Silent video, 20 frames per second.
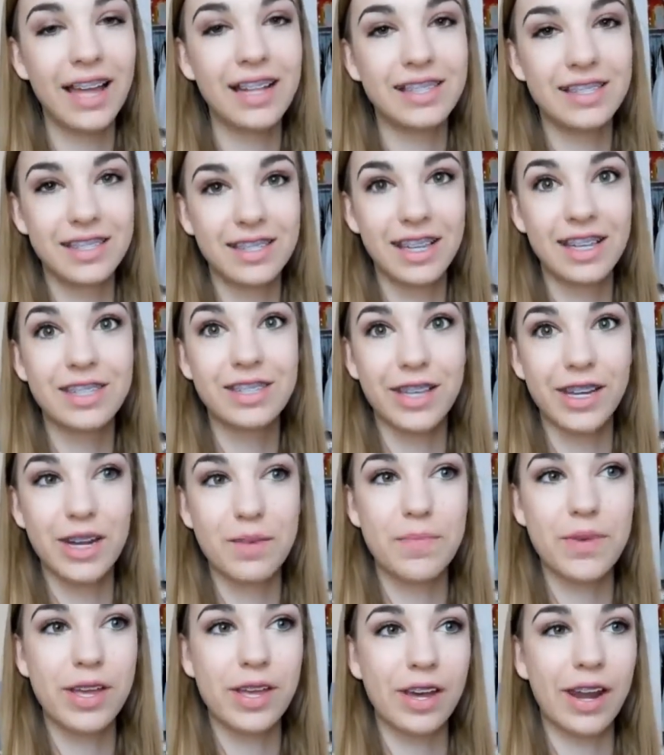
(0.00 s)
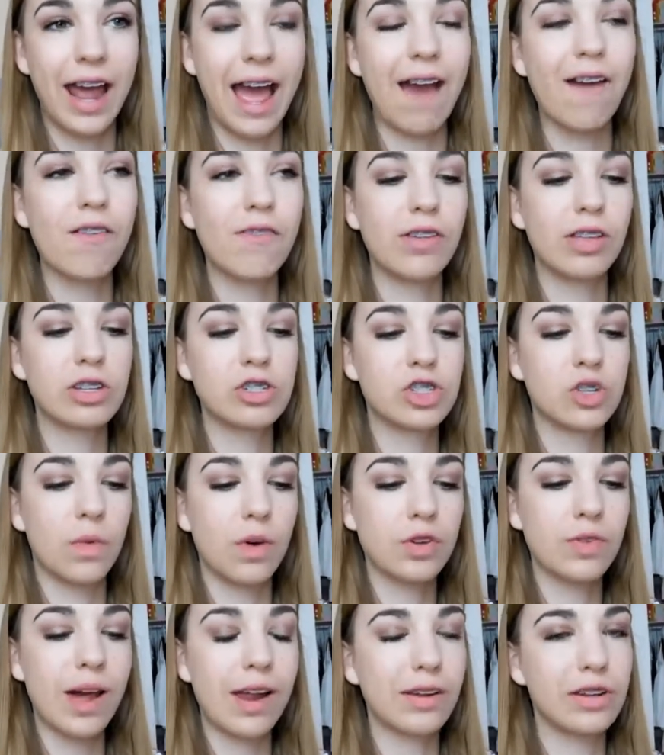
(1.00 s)
It's gonna be good. I have a feeling she'll
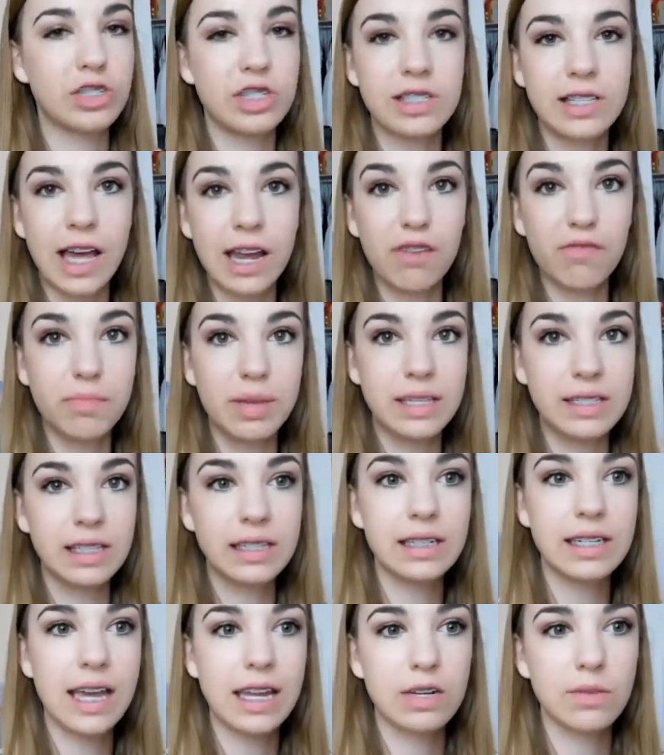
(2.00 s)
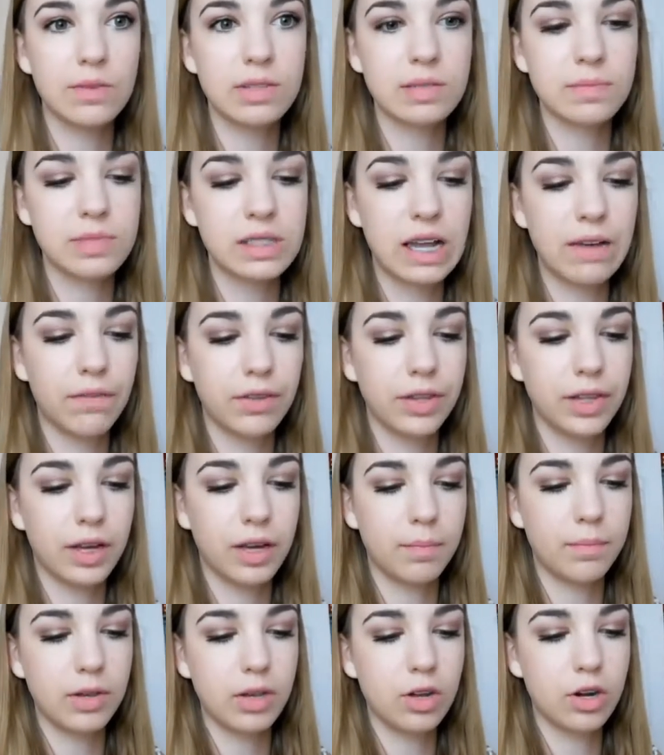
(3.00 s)
want to. I don't know, she's kind of busy today doing some stuff on the
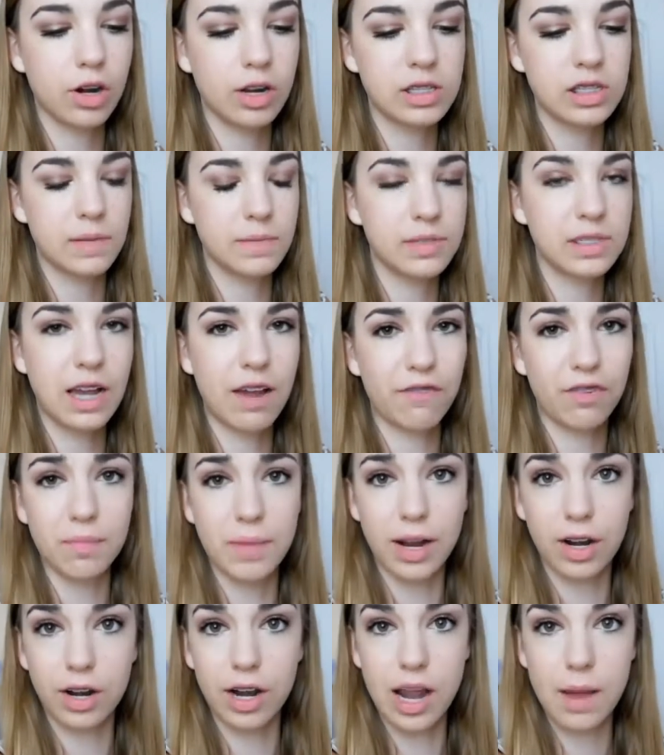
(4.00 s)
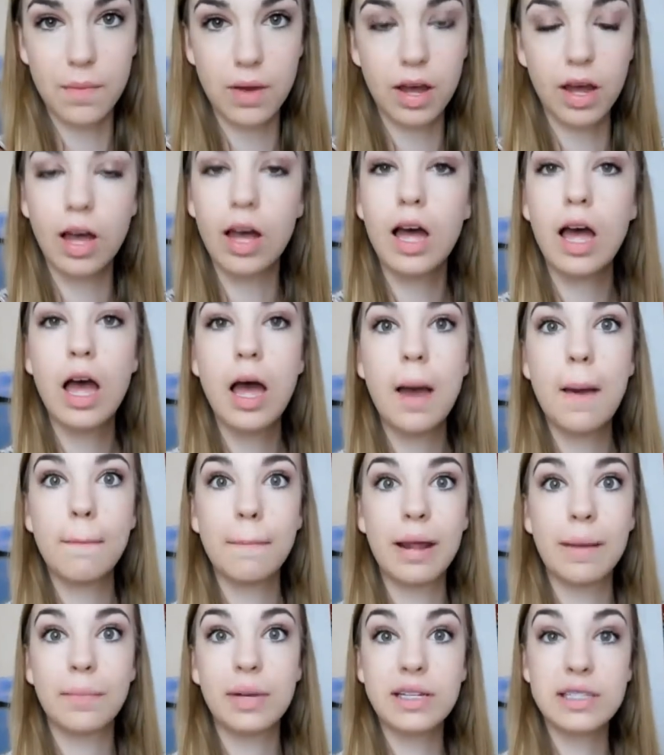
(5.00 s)
computer and some stuff for my grandma,
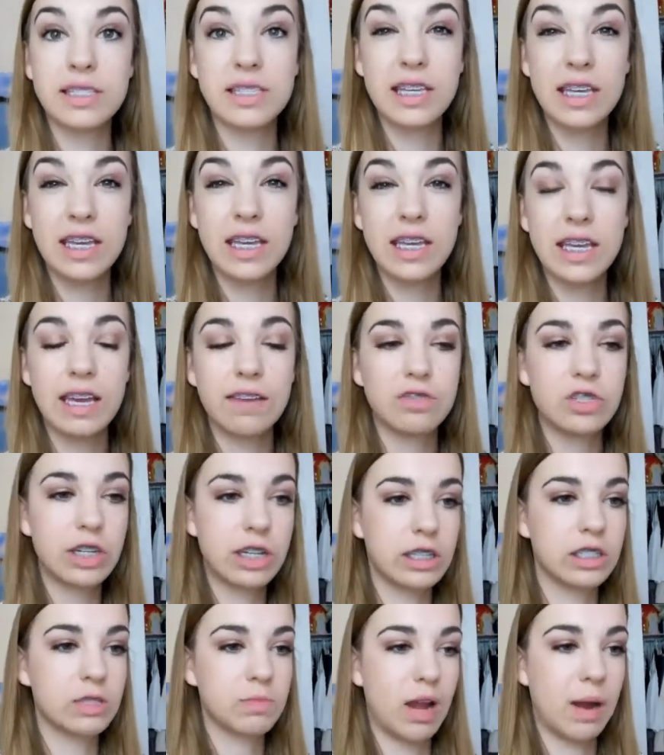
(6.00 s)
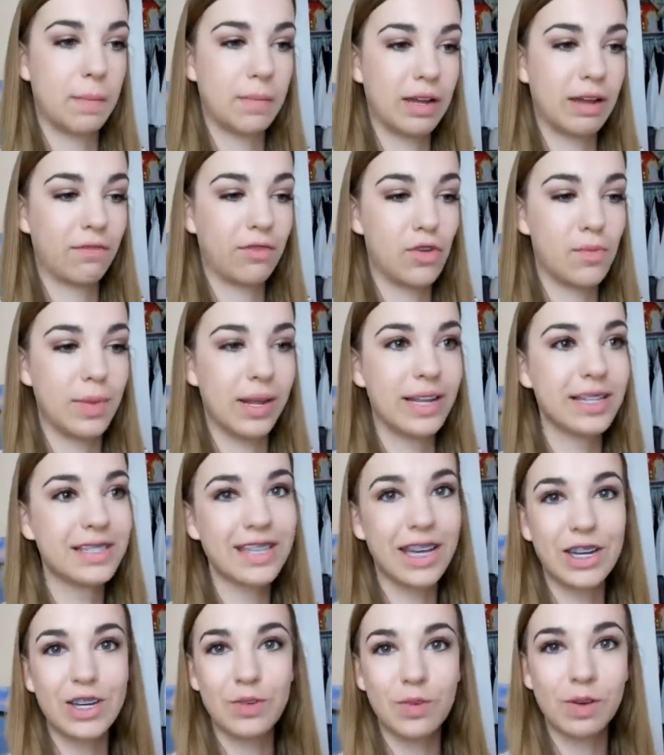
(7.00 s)
but I'm gonna see if she can spare me a few
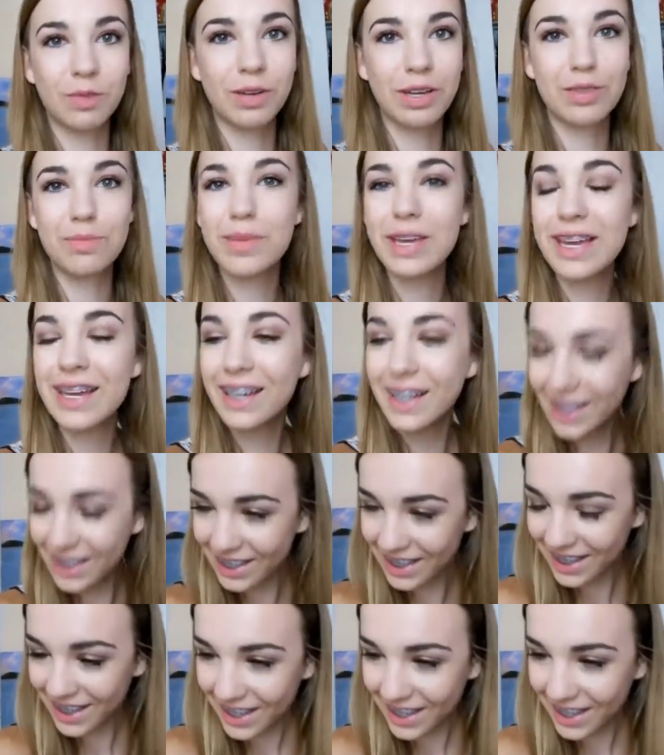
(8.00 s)
minutes and do it with me.